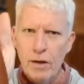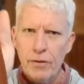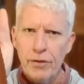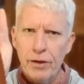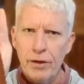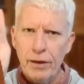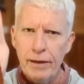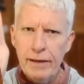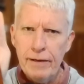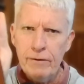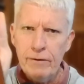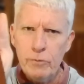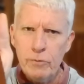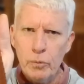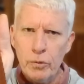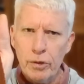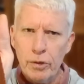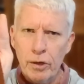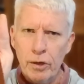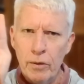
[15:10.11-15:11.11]
the leaves
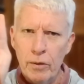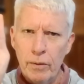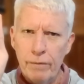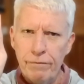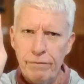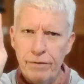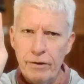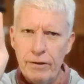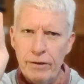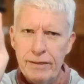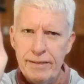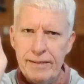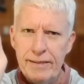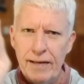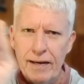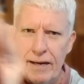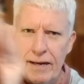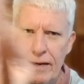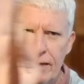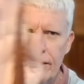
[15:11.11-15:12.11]
will go a very
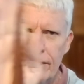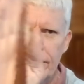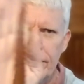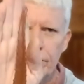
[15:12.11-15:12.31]
dark,